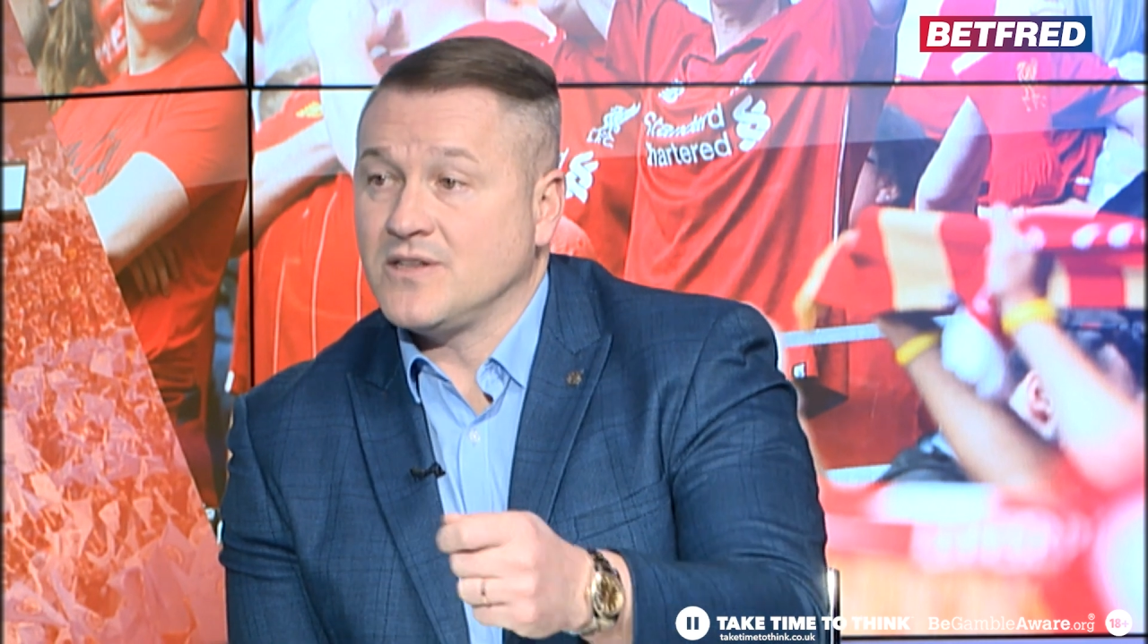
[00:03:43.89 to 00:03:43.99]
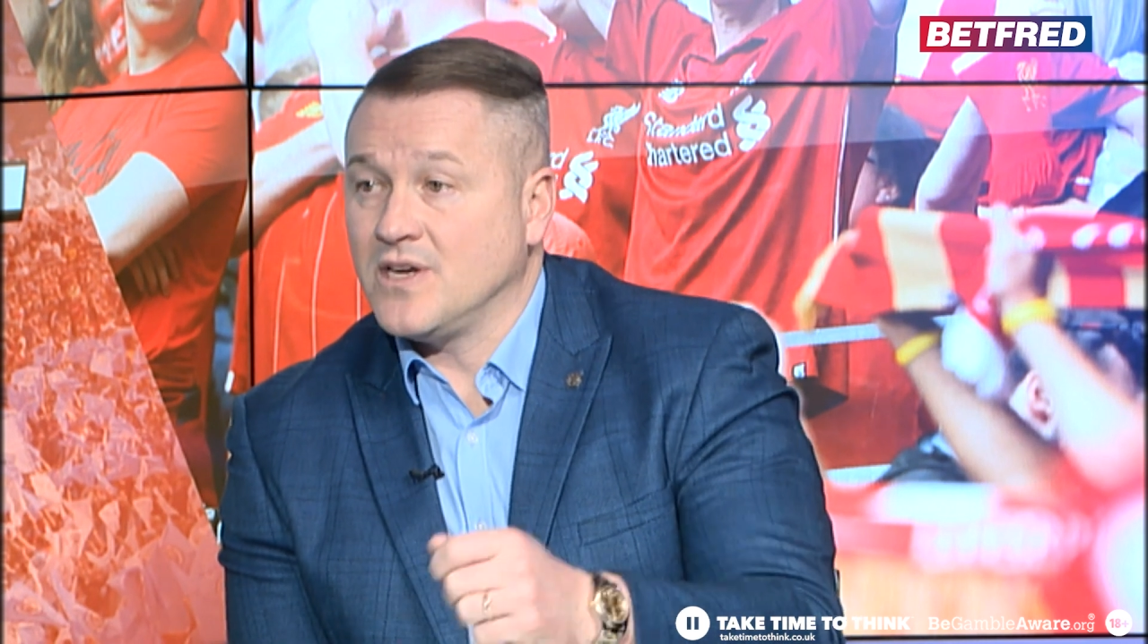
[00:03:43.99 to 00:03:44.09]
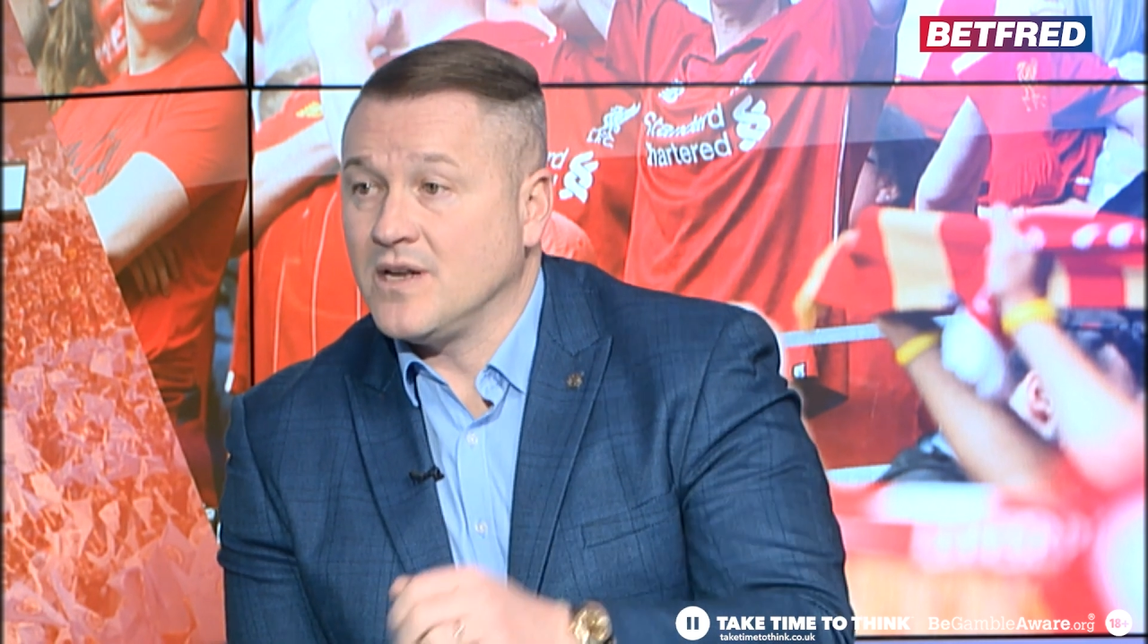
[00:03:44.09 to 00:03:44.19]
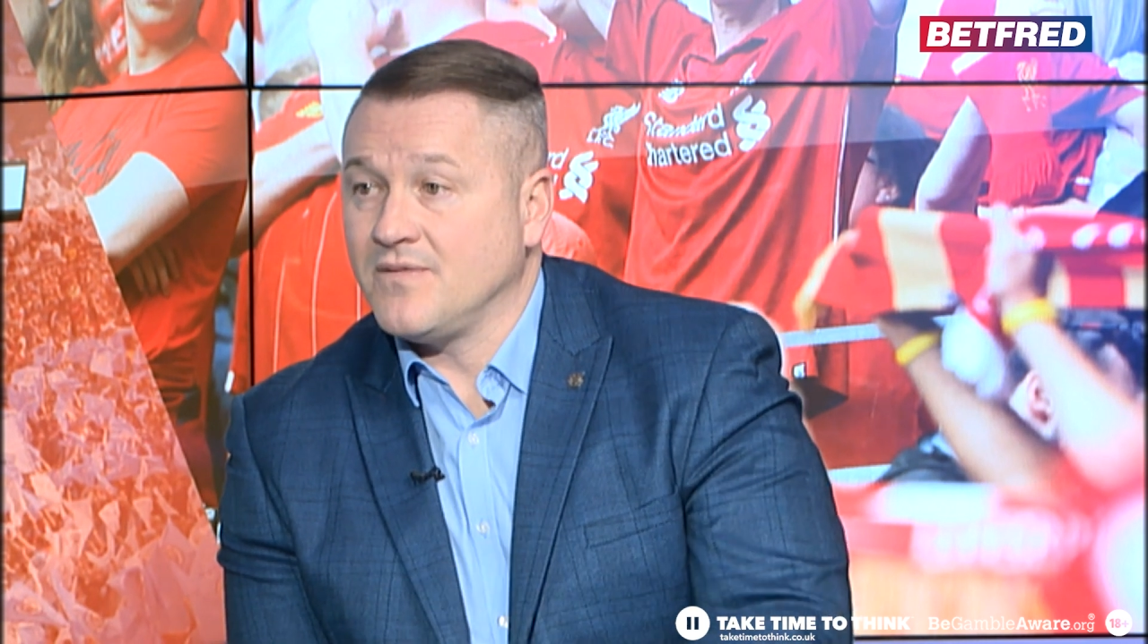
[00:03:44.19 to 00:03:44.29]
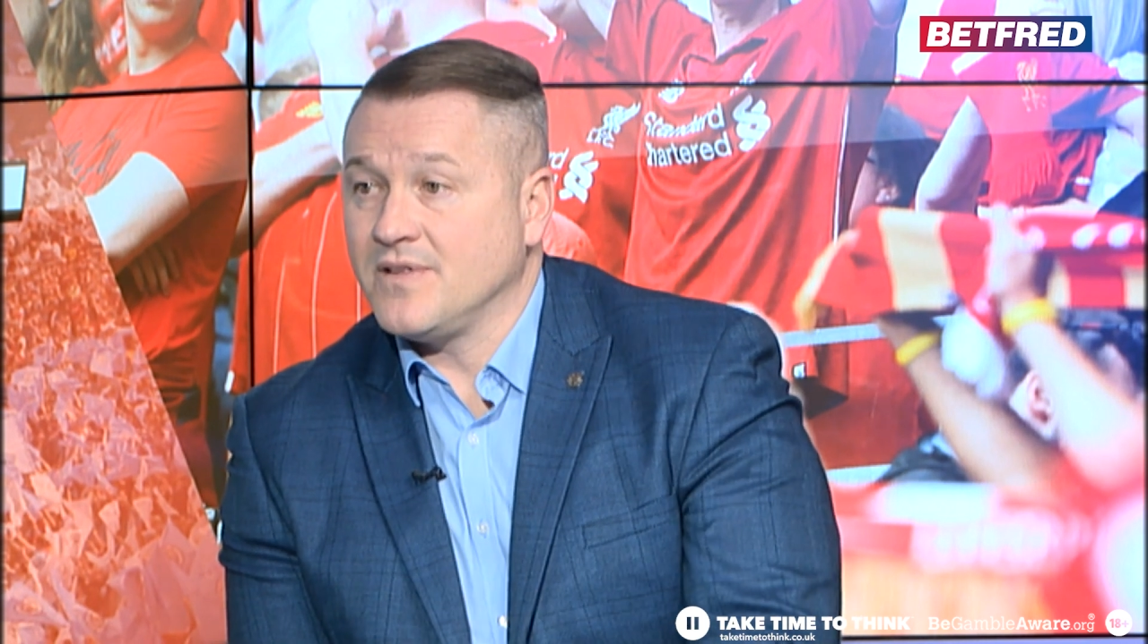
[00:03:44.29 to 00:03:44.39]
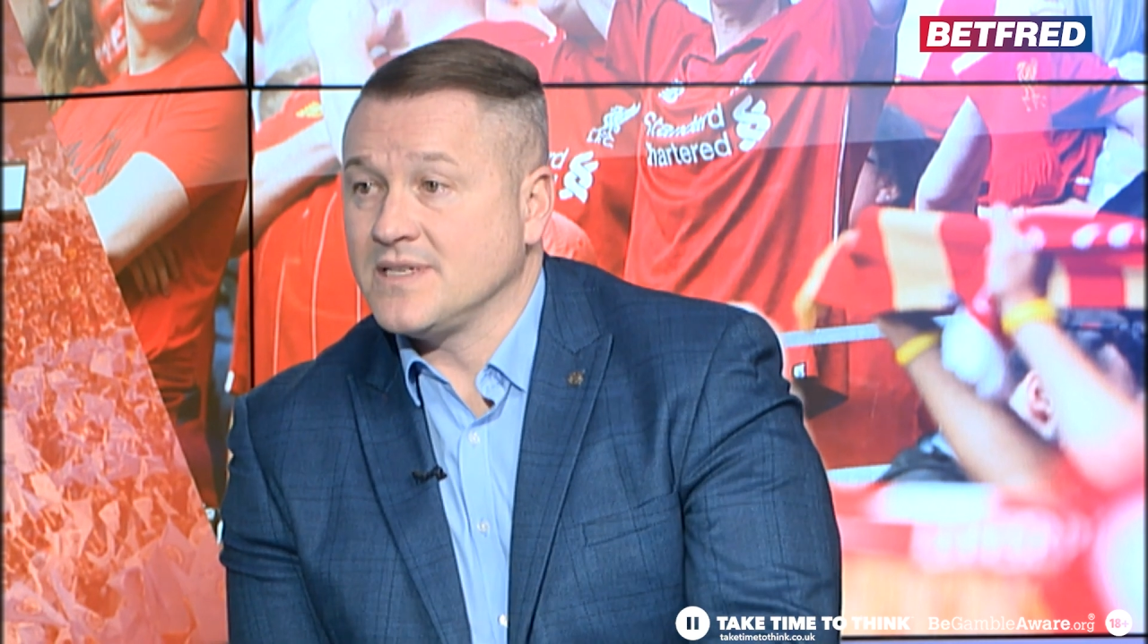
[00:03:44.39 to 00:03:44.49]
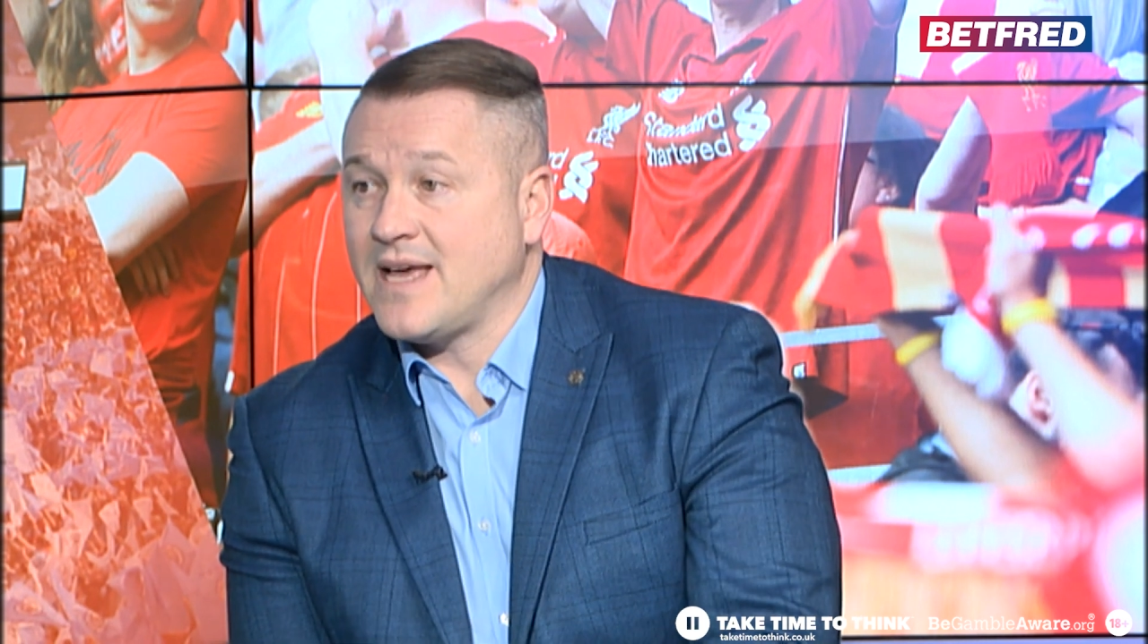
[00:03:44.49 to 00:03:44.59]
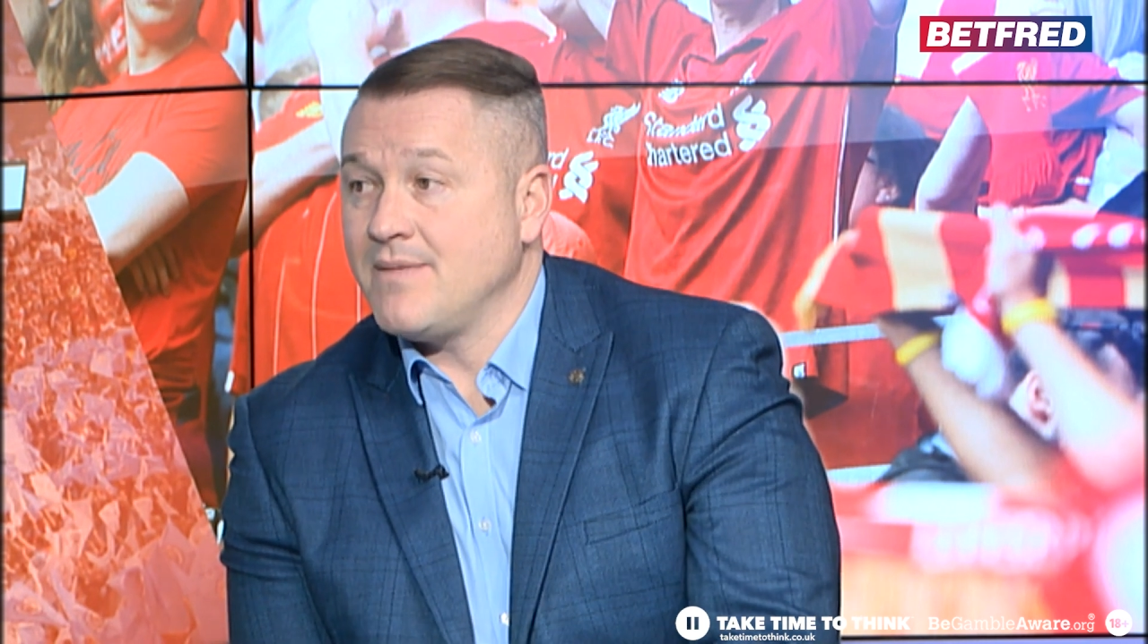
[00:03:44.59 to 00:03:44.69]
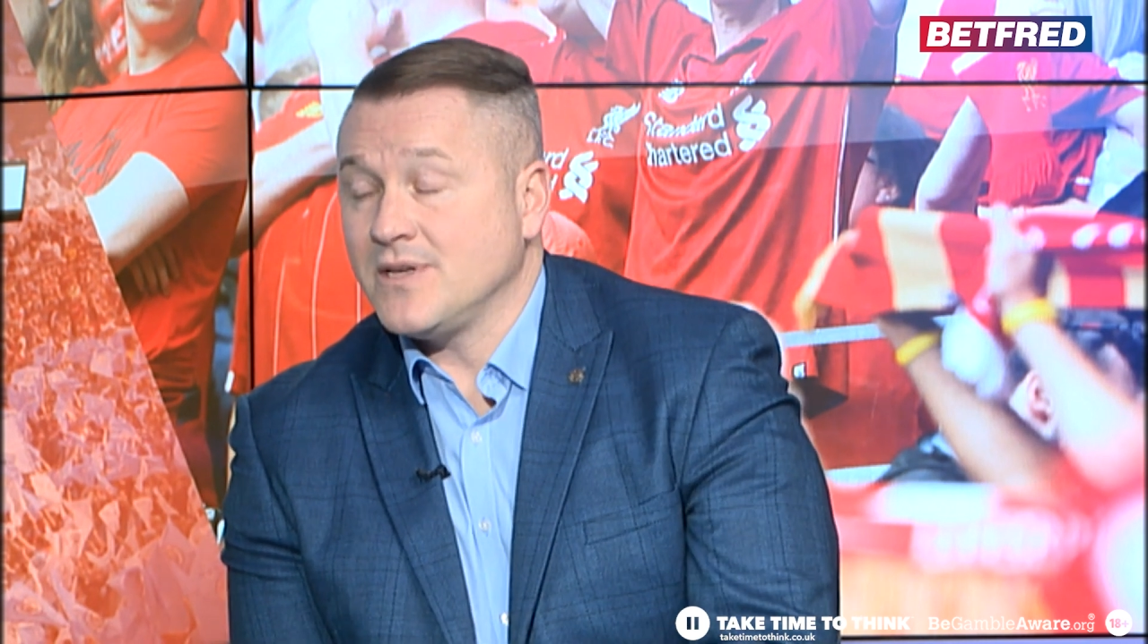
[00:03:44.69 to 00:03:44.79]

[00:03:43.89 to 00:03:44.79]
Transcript: turn up for this game.